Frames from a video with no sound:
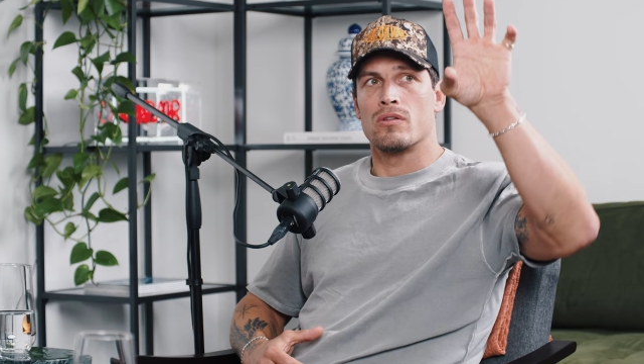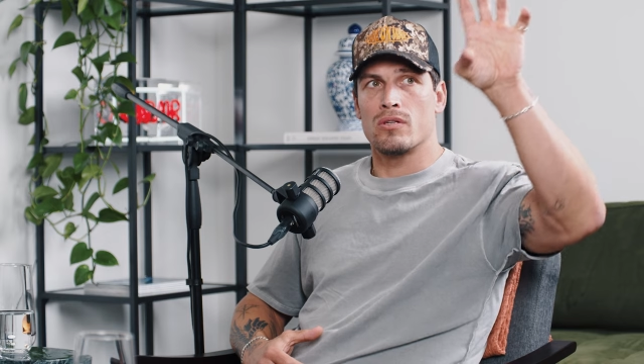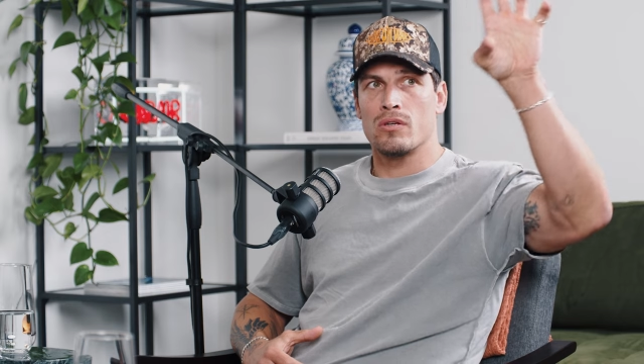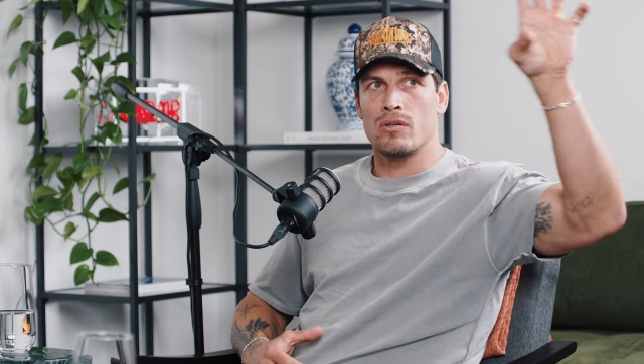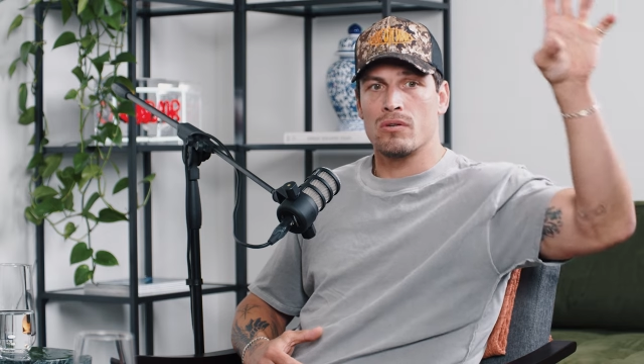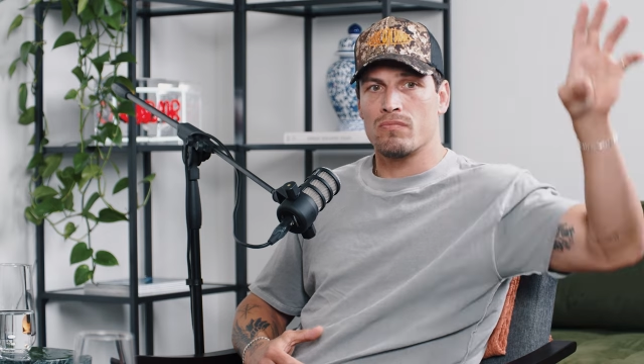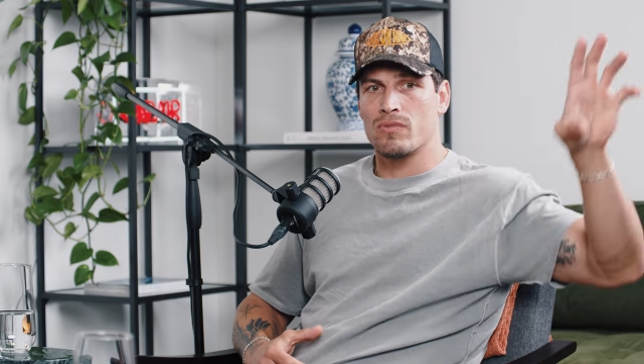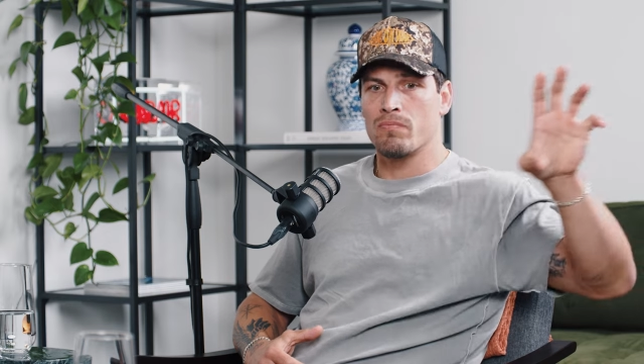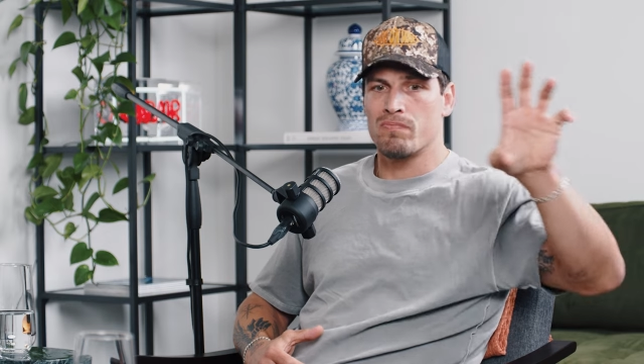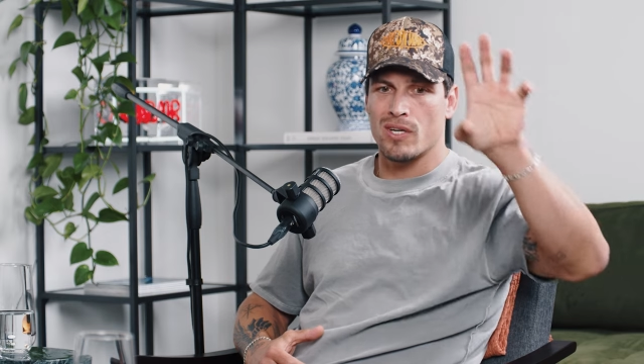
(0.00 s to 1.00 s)
the,
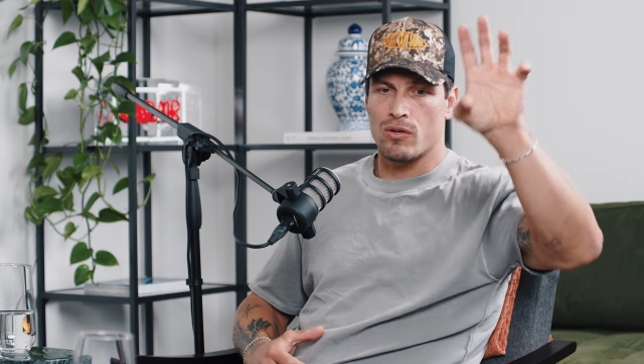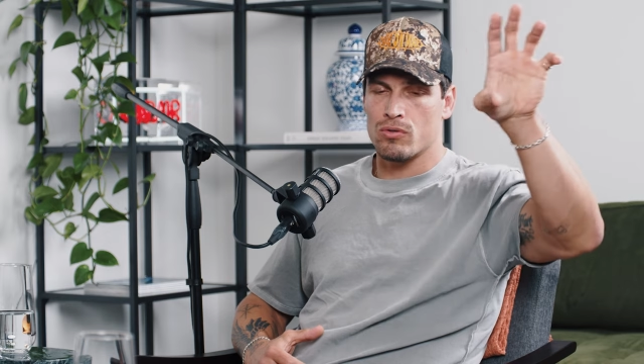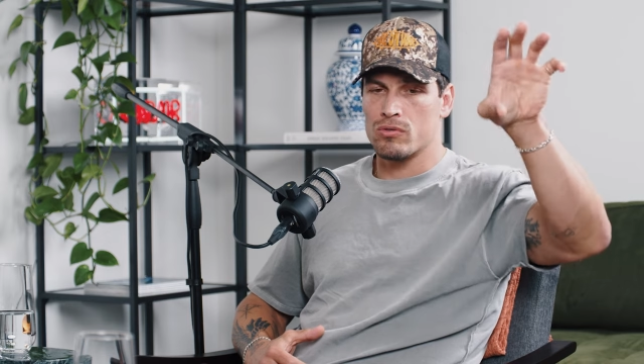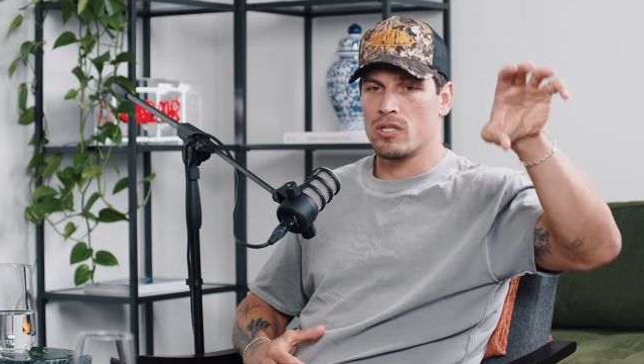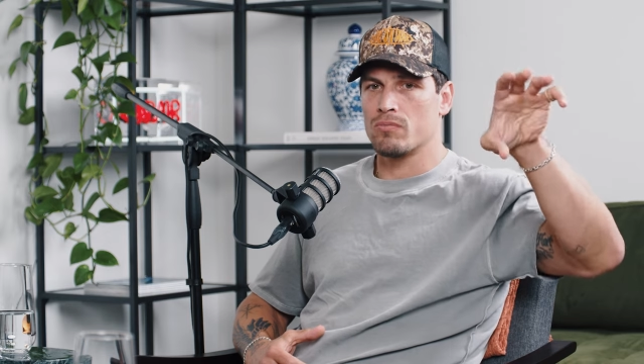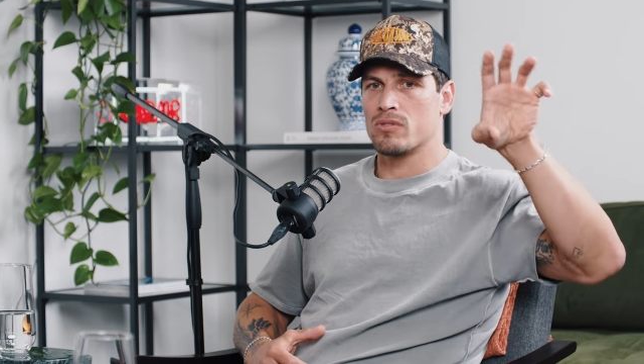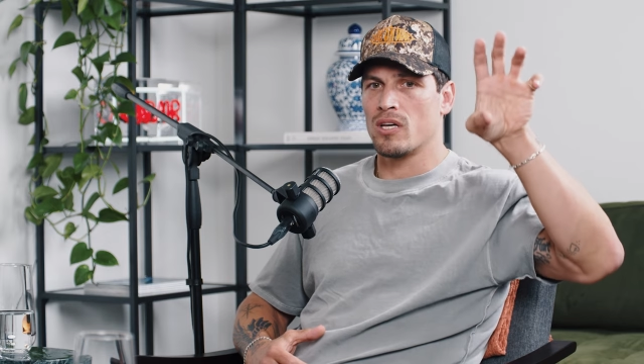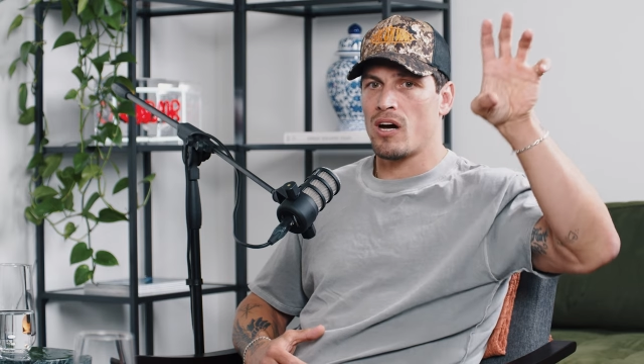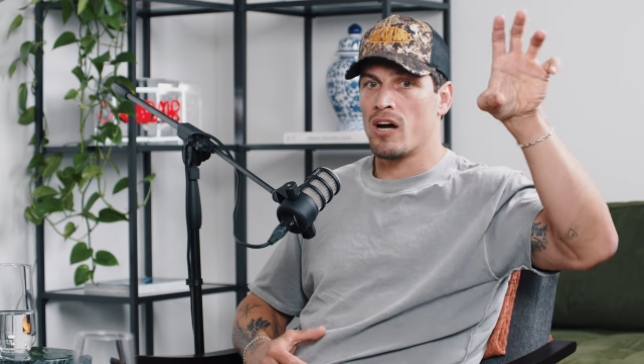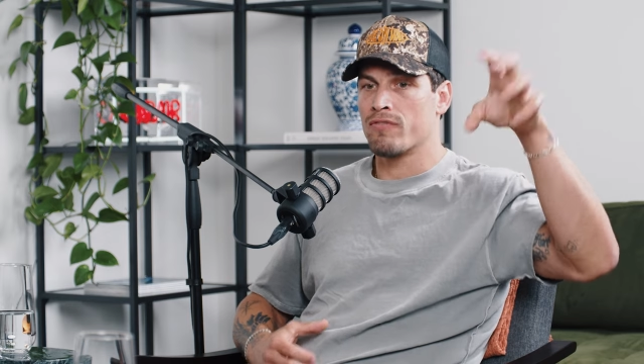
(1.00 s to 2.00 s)
the, the concepts
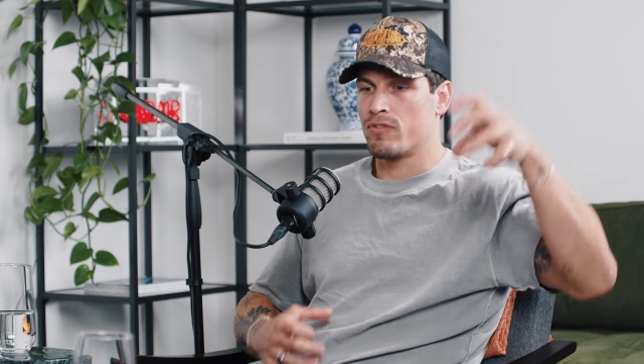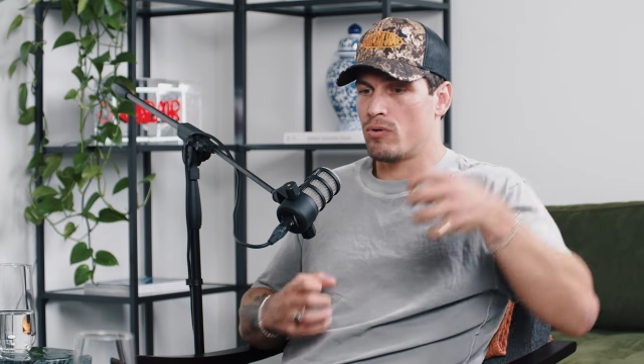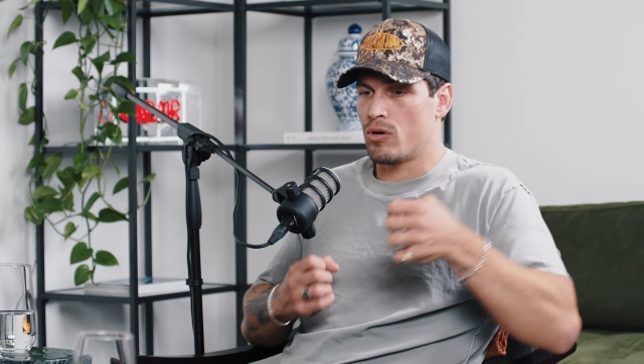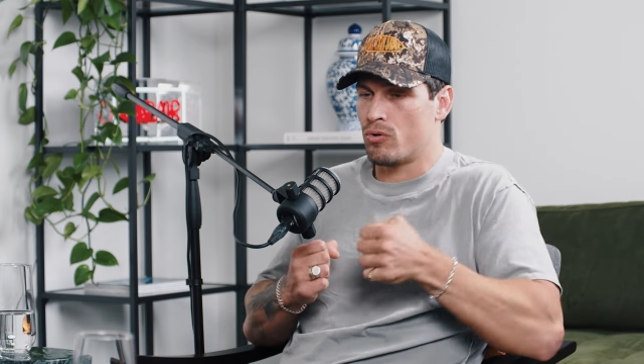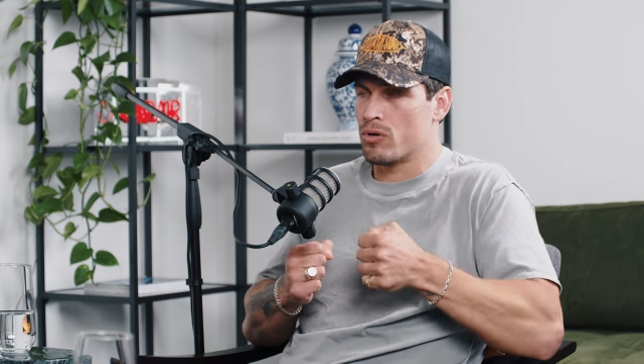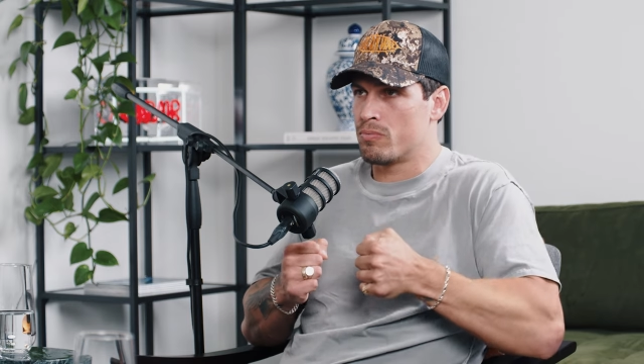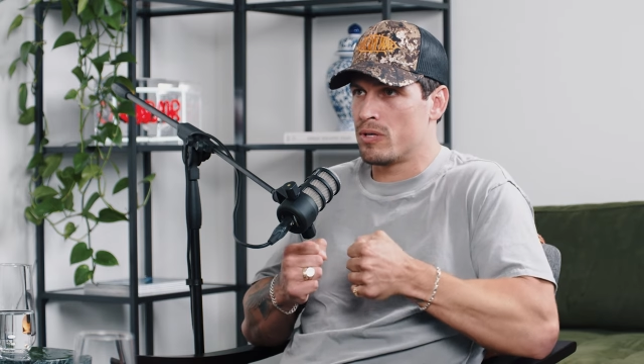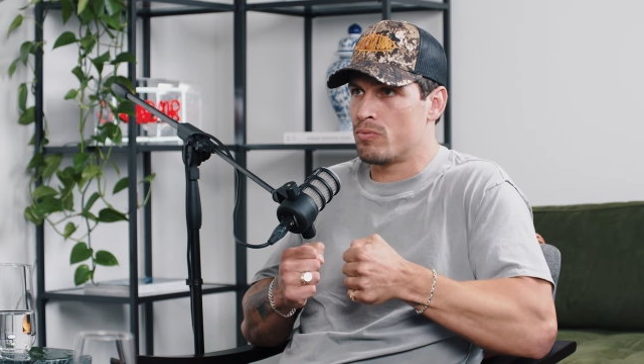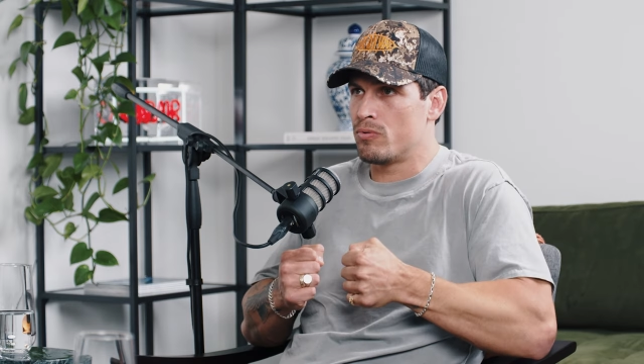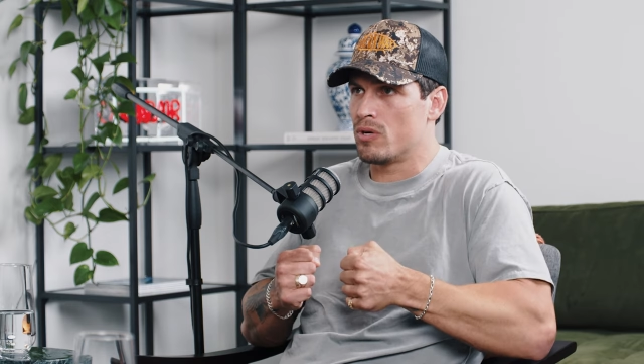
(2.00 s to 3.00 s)
that I feel are holding
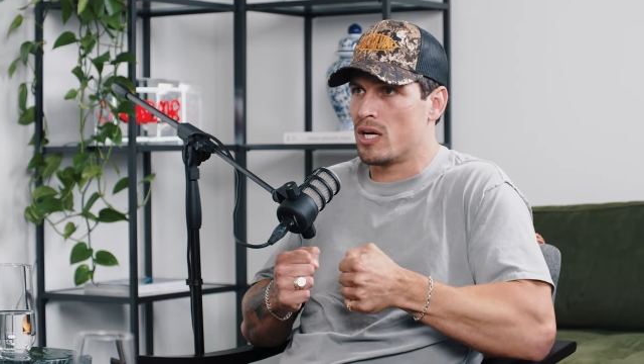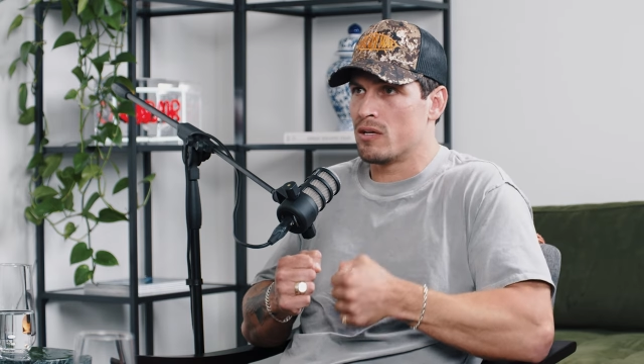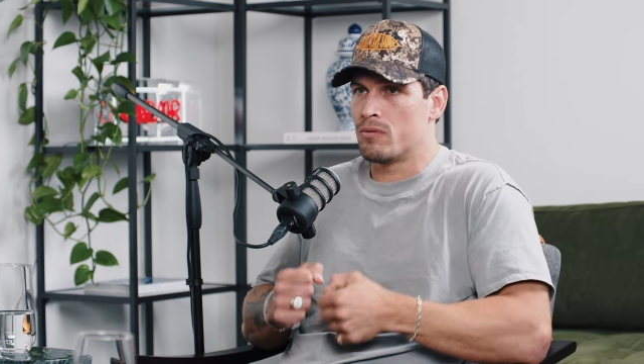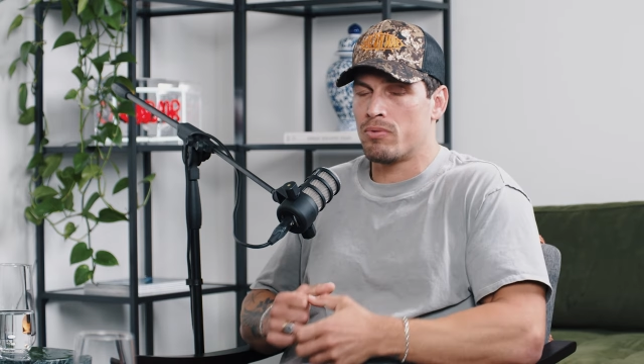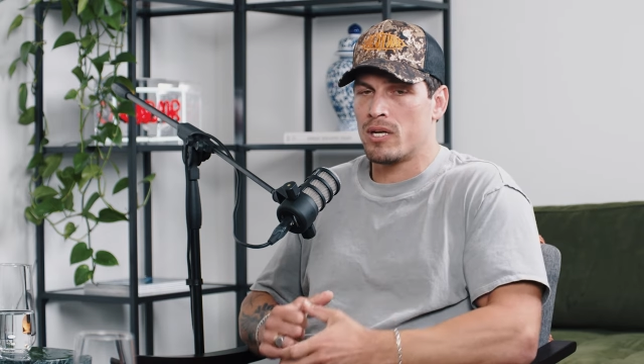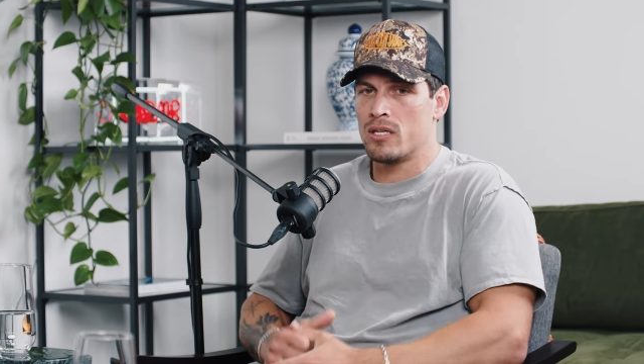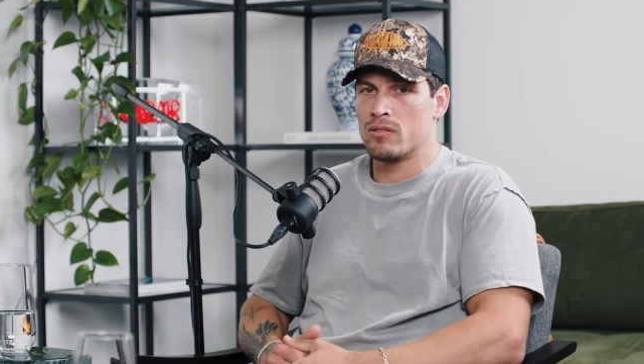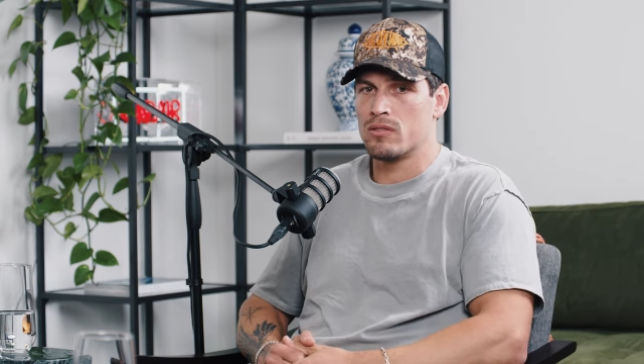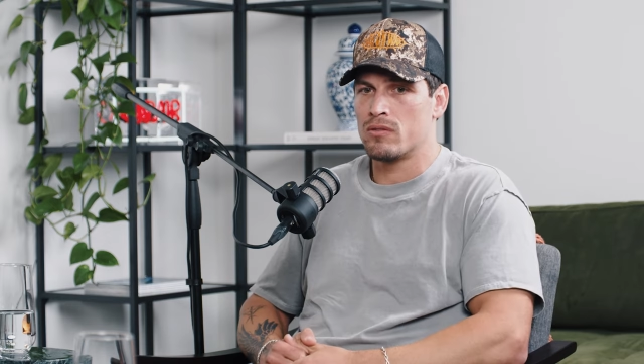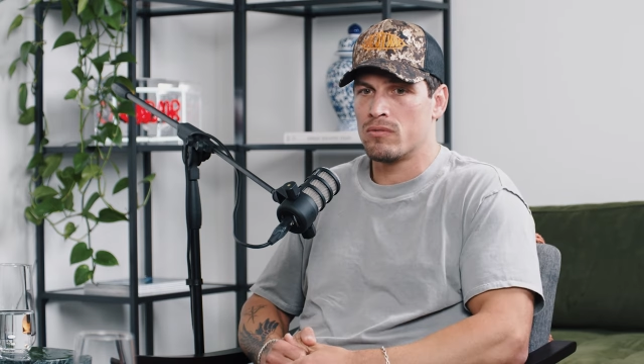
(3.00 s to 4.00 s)
people like in mm.
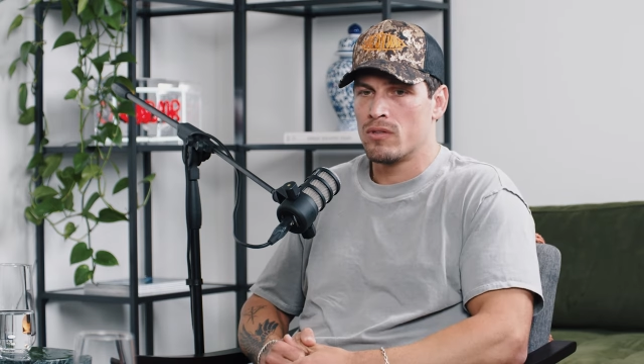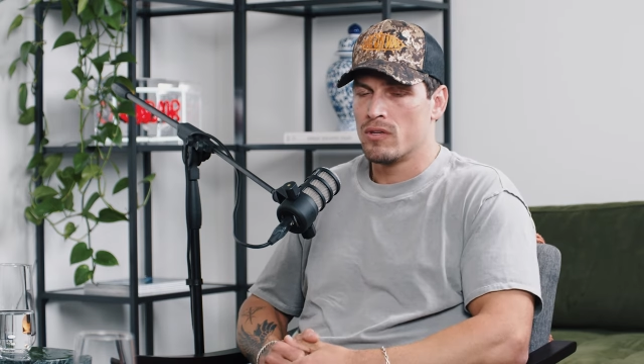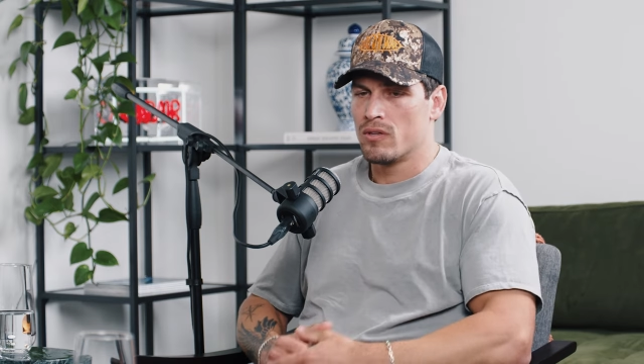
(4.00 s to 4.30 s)
place and.